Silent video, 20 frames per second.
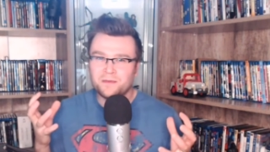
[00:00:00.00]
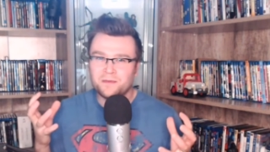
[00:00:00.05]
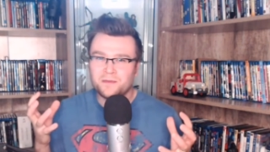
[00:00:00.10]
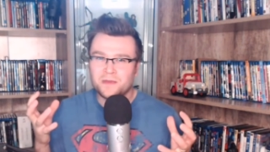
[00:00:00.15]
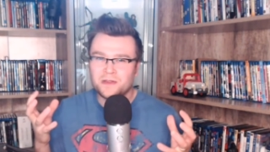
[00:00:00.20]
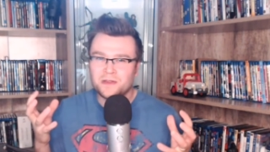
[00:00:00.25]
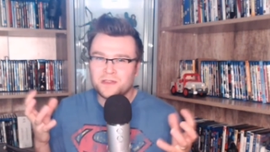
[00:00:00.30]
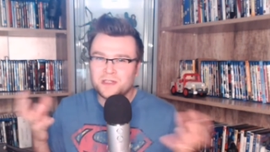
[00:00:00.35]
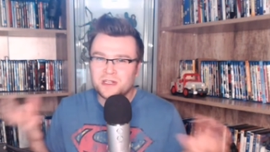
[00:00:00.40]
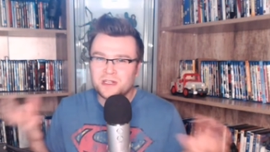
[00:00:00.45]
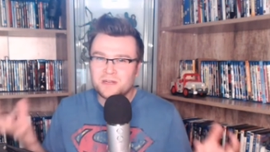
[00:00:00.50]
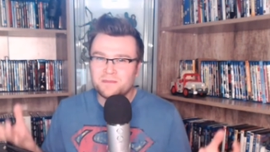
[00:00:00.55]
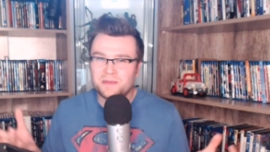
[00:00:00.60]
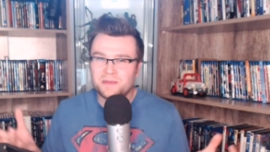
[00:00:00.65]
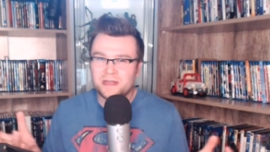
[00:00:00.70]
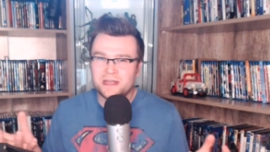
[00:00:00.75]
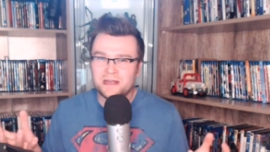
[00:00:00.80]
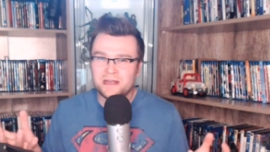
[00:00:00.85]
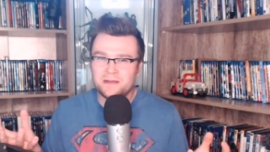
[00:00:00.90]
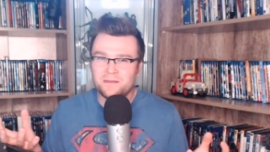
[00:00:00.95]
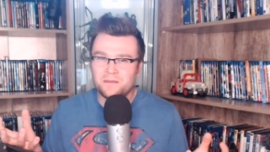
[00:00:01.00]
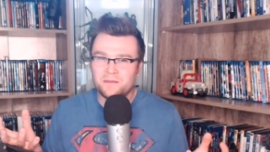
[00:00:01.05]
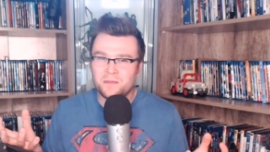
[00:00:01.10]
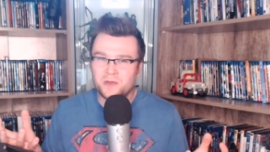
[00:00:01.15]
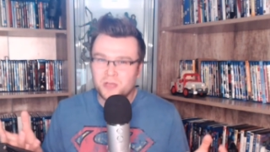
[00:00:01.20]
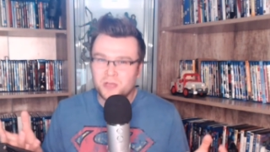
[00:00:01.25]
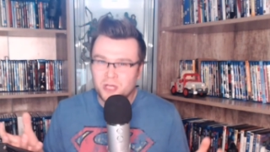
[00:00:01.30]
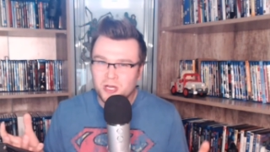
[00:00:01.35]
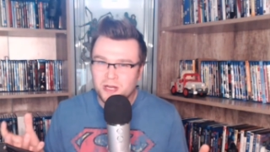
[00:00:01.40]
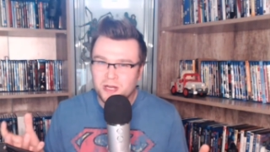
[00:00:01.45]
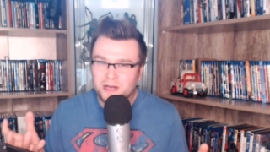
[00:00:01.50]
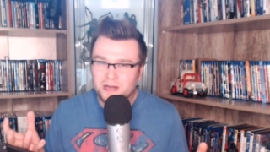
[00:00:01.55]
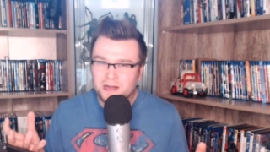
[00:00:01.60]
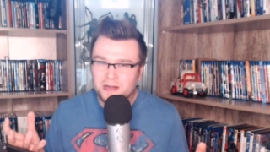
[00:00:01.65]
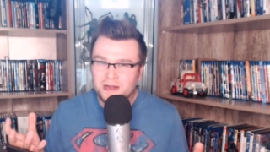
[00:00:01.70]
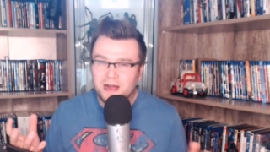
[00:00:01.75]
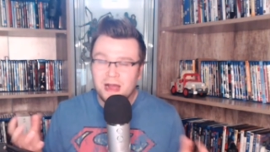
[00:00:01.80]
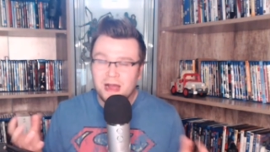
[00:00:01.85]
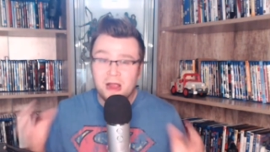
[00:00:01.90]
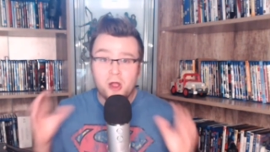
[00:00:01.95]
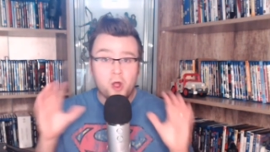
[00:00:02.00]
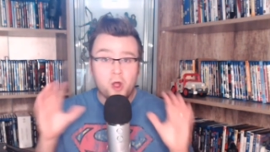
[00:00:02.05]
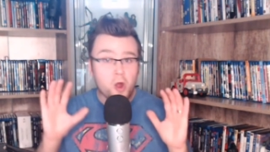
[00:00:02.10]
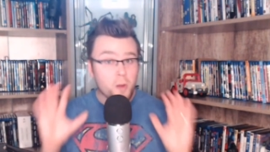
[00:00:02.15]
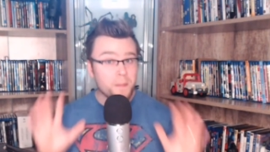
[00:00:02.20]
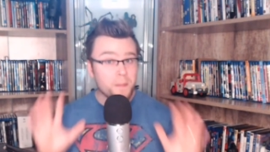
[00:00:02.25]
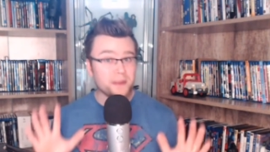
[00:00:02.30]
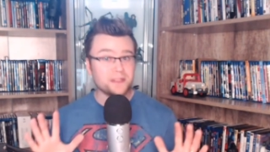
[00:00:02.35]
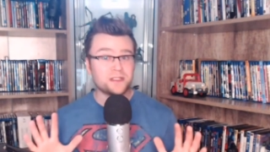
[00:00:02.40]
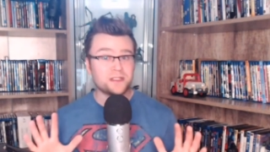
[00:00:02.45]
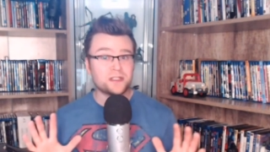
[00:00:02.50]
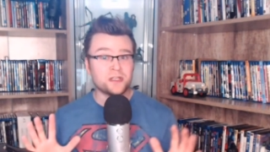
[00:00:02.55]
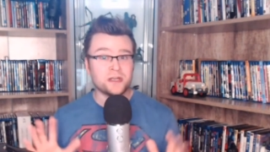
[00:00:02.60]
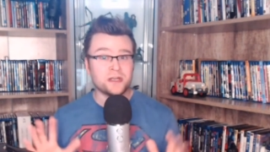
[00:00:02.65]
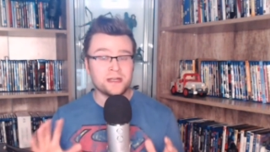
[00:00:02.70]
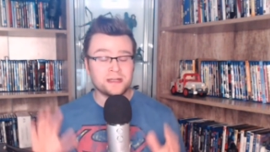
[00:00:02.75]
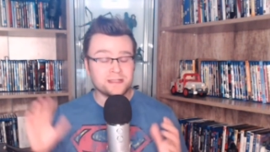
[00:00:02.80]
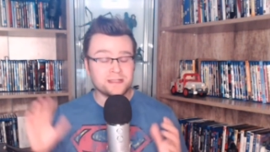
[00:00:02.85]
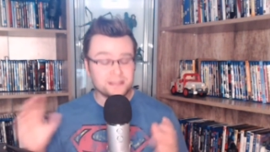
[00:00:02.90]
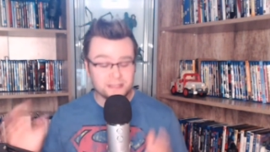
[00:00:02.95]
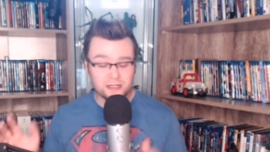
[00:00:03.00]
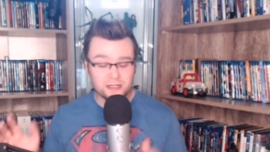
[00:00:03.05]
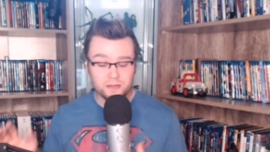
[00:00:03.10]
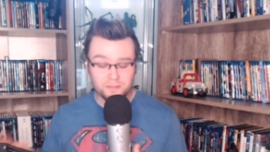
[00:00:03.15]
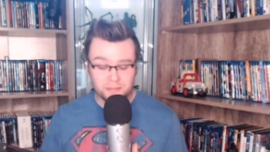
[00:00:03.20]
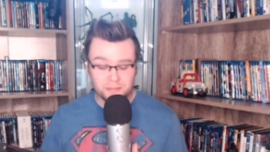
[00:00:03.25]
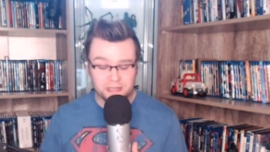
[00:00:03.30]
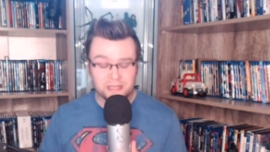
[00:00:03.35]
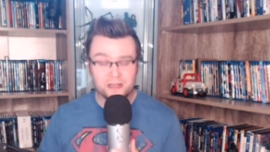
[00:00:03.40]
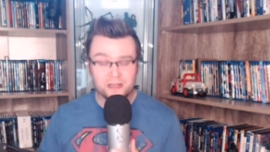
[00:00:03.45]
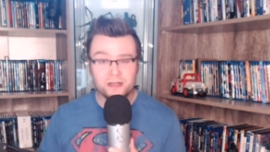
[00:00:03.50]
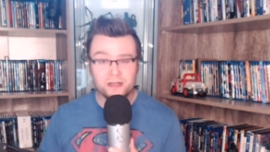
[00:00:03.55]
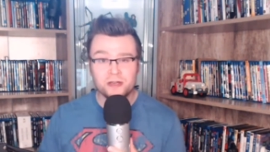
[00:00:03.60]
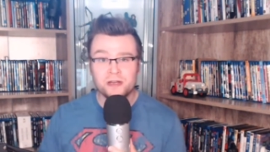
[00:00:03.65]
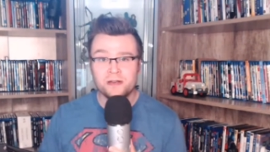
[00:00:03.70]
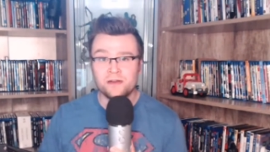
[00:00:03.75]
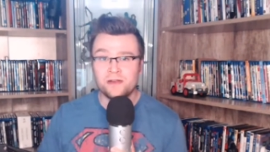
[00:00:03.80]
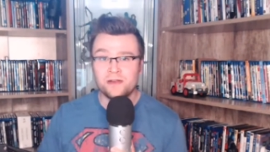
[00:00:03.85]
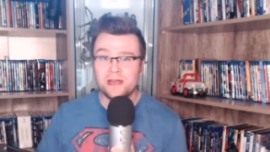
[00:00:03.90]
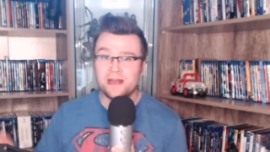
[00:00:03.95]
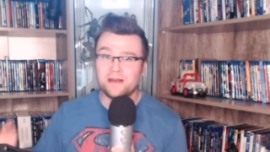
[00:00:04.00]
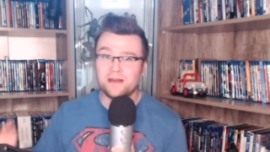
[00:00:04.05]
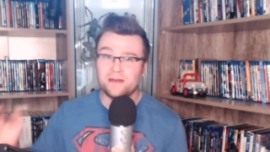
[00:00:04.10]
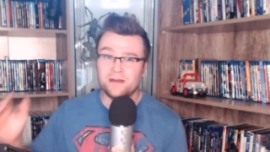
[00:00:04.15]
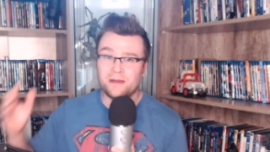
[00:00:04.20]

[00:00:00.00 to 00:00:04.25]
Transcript: is going to be good. I hope it's good. It can still be good. You can't.